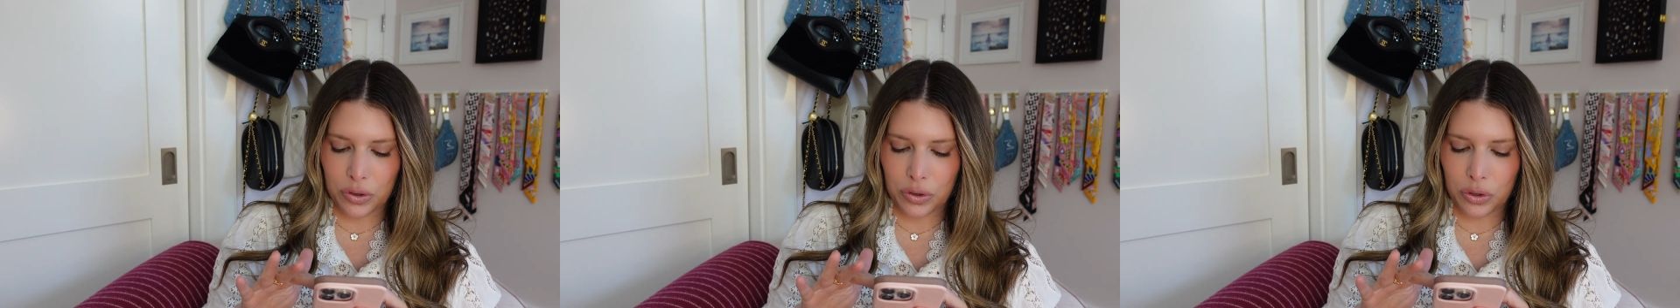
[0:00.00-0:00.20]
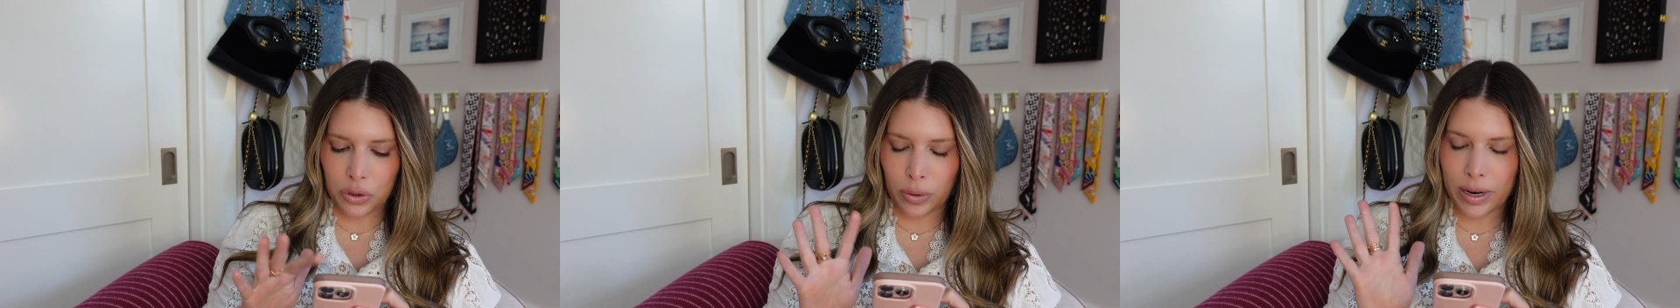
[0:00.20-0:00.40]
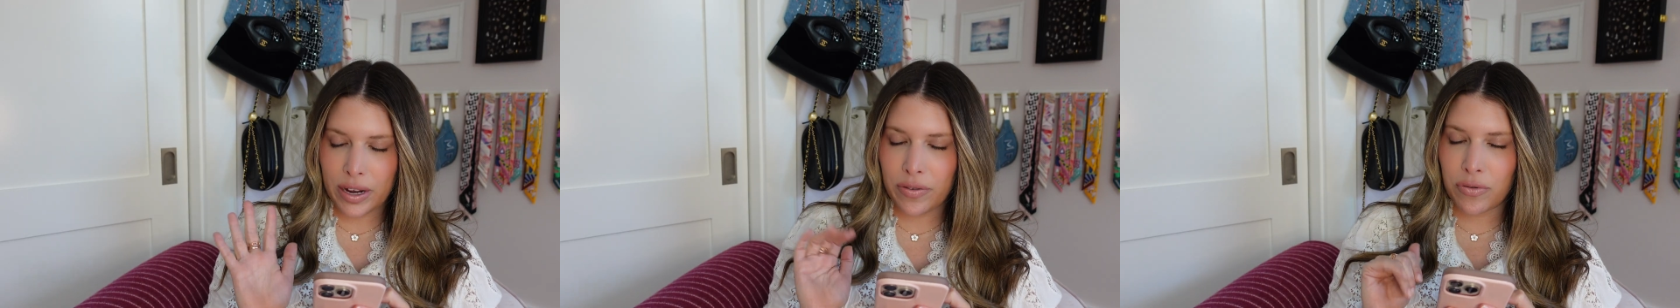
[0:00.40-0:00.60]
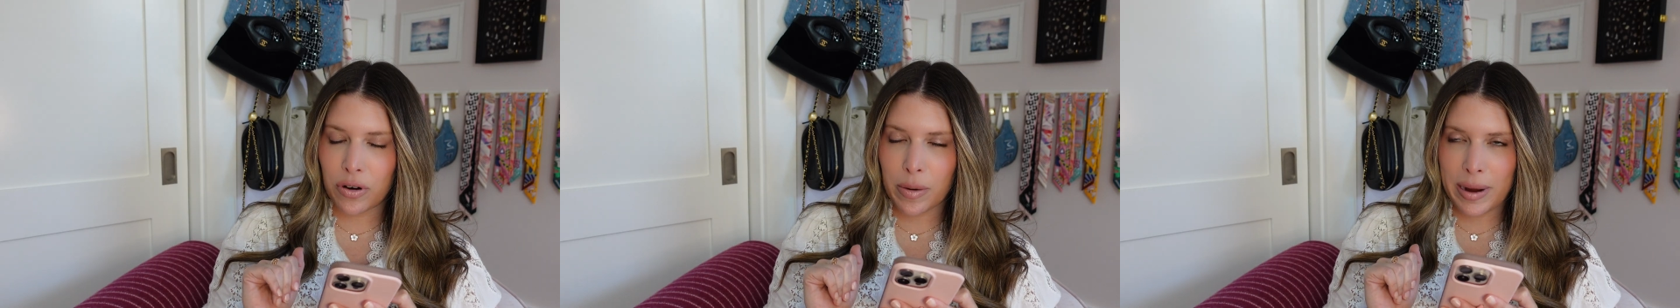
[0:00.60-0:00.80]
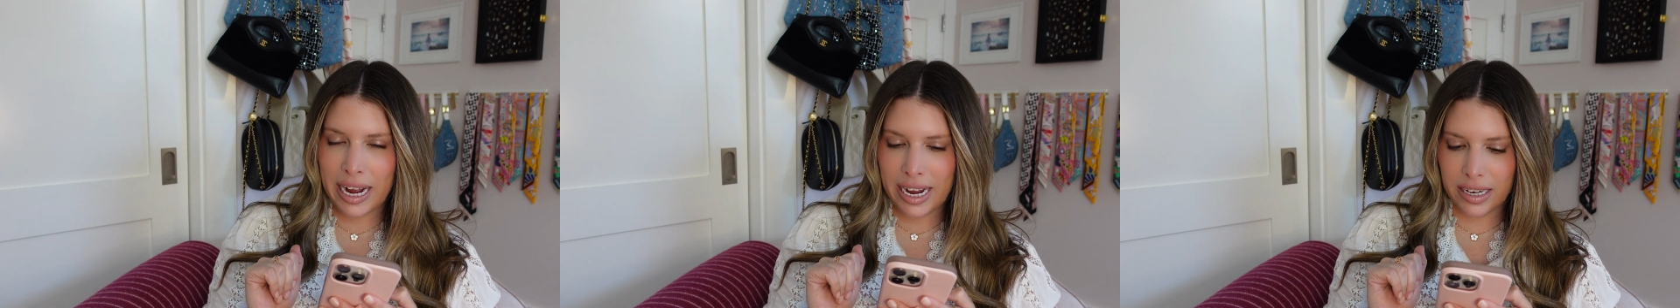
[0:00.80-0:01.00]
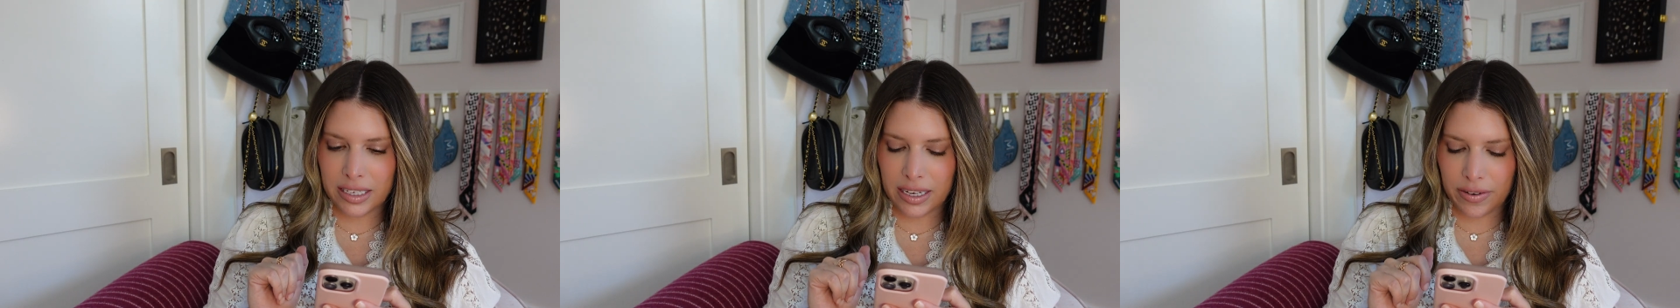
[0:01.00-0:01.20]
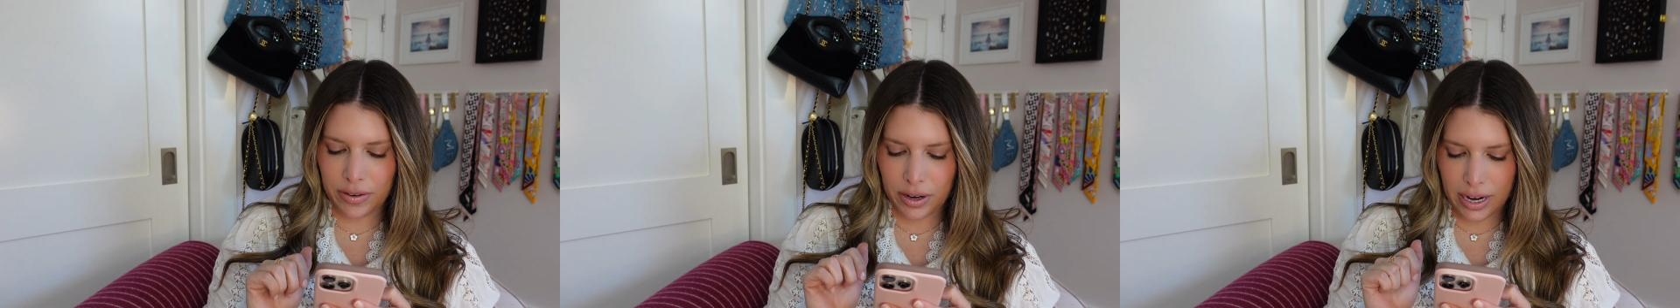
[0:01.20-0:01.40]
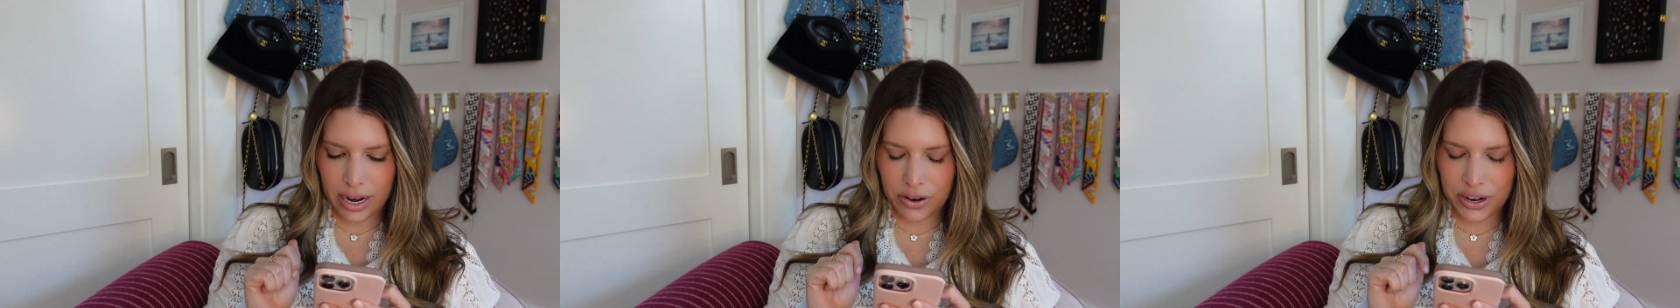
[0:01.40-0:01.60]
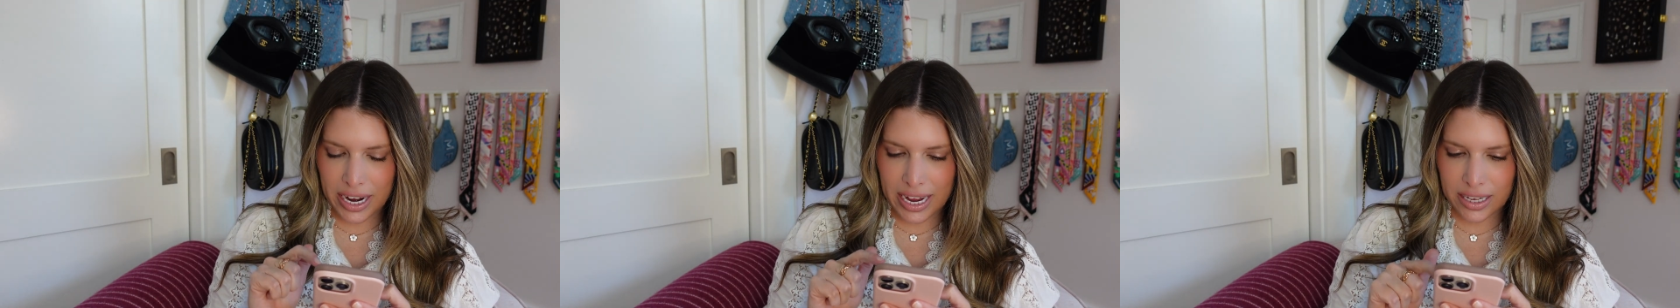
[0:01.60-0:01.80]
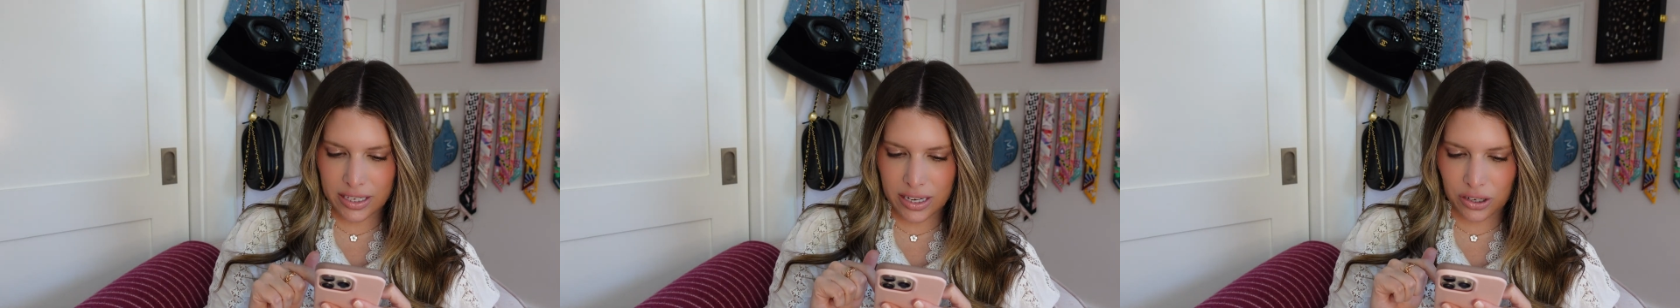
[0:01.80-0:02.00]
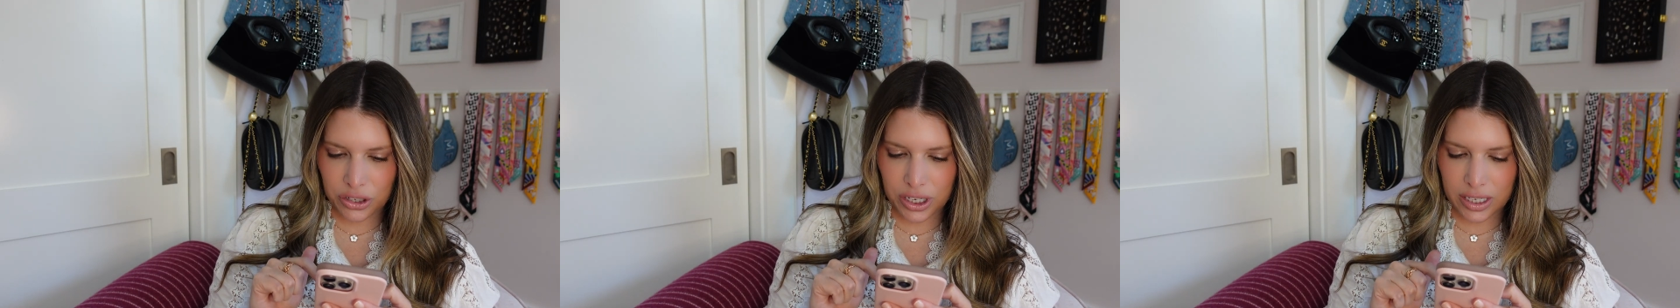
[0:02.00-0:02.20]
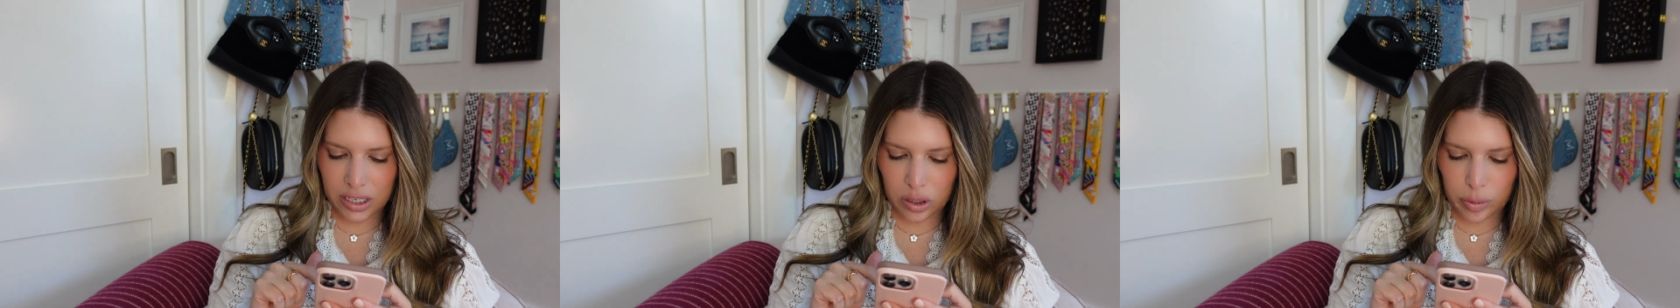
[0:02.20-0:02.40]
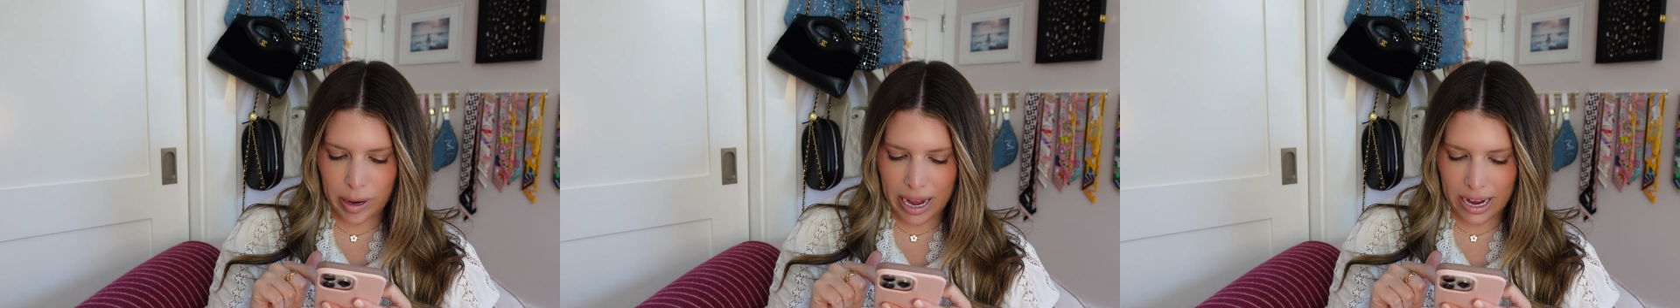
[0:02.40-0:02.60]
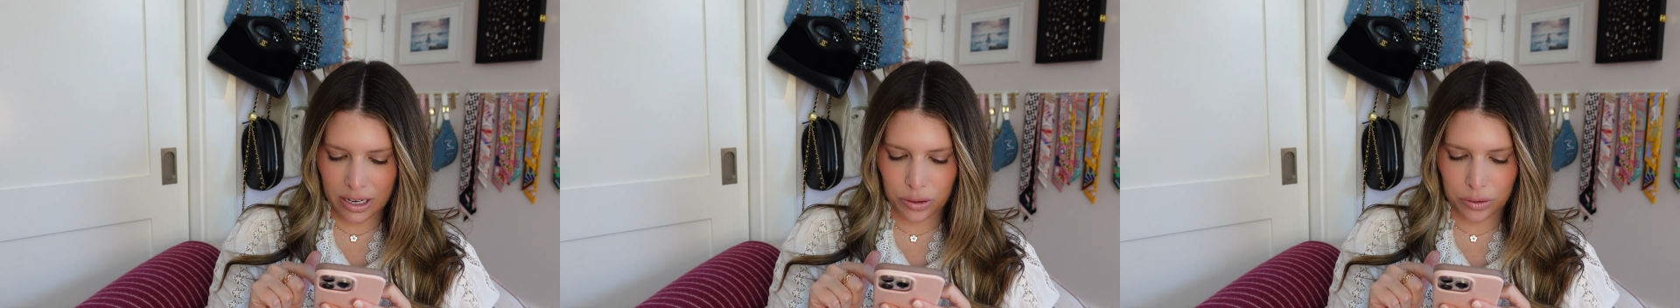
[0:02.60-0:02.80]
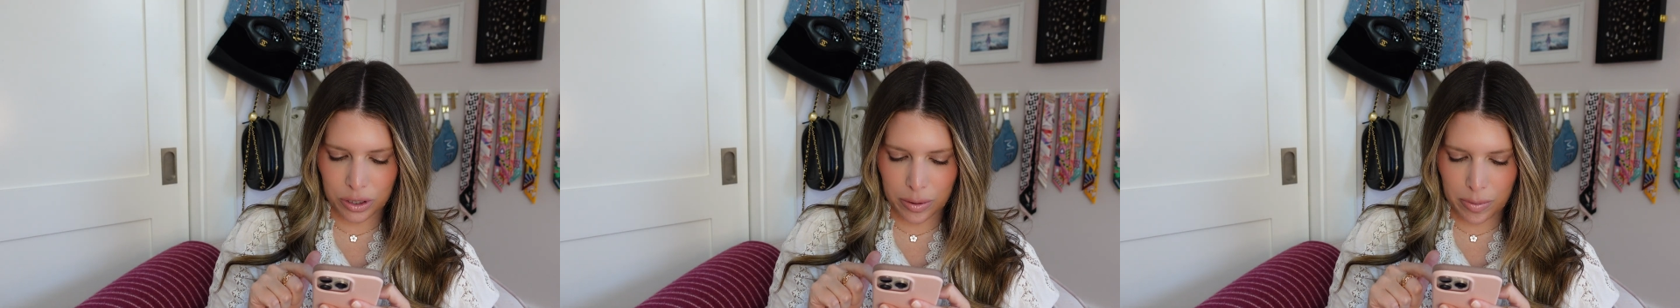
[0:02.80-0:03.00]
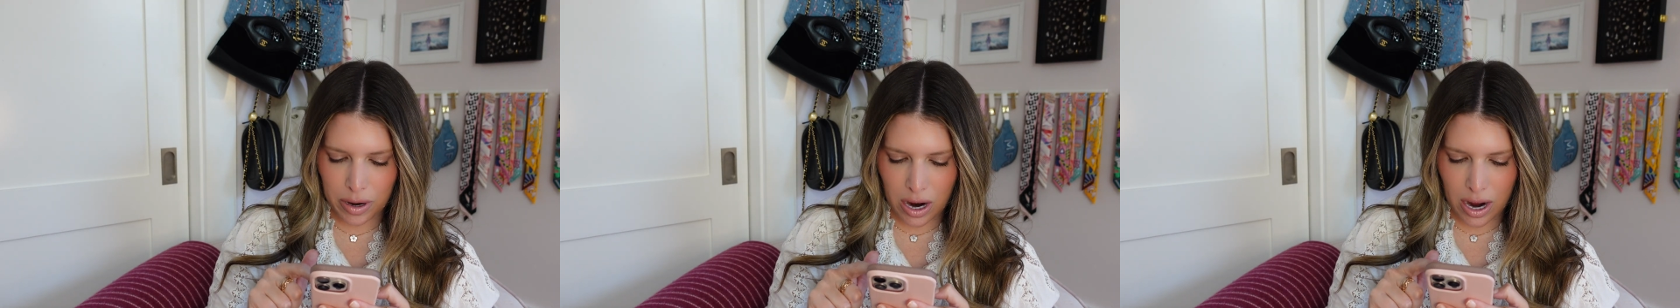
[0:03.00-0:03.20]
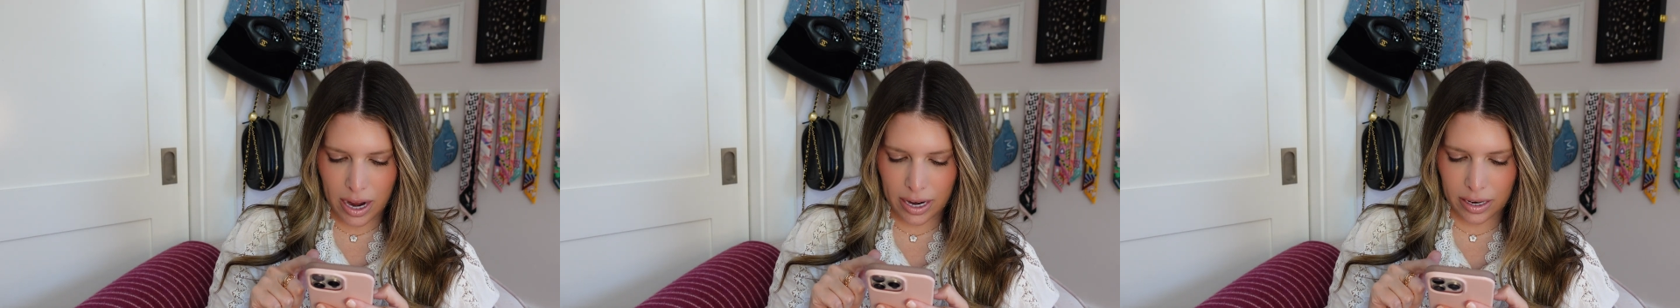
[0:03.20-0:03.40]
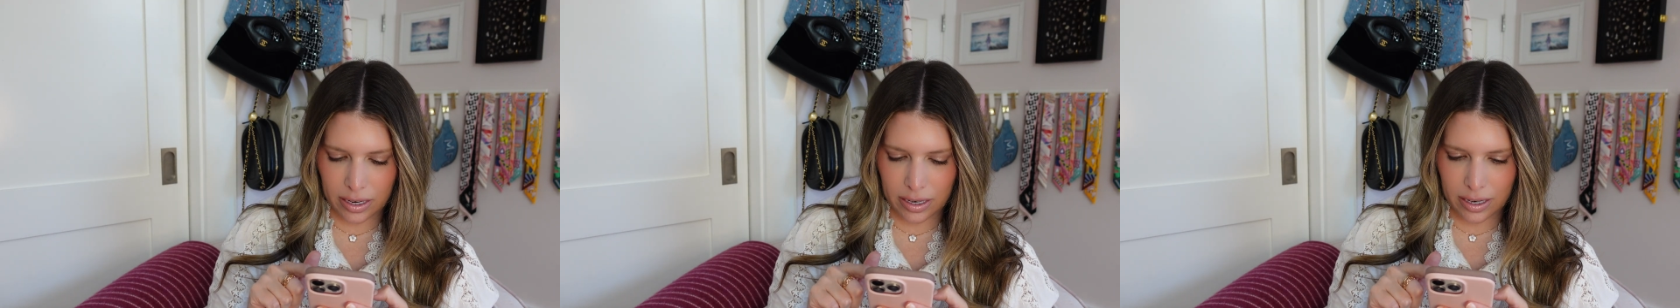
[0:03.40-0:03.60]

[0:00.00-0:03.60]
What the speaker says: 24 bags if you're counting SLGs as bags, which I'm not.